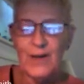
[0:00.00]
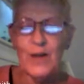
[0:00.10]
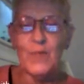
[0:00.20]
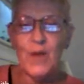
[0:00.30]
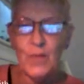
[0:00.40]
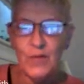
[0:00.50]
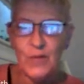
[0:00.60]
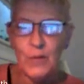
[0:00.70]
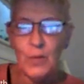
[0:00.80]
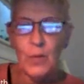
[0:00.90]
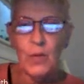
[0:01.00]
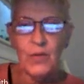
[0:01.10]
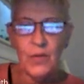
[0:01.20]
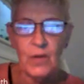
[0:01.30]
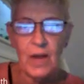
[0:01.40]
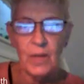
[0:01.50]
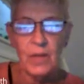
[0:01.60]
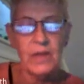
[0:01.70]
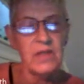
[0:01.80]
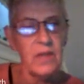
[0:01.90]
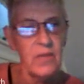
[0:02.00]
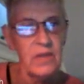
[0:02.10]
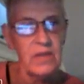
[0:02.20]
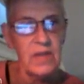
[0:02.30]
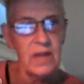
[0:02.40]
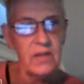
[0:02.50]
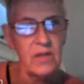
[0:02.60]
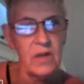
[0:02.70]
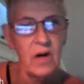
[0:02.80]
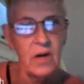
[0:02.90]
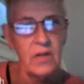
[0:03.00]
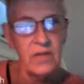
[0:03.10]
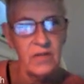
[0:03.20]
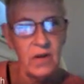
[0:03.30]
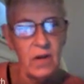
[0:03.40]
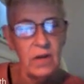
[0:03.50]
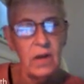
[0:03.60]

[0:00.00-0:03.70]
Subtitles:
And I promise you, we will do that, because some of these texts are difficult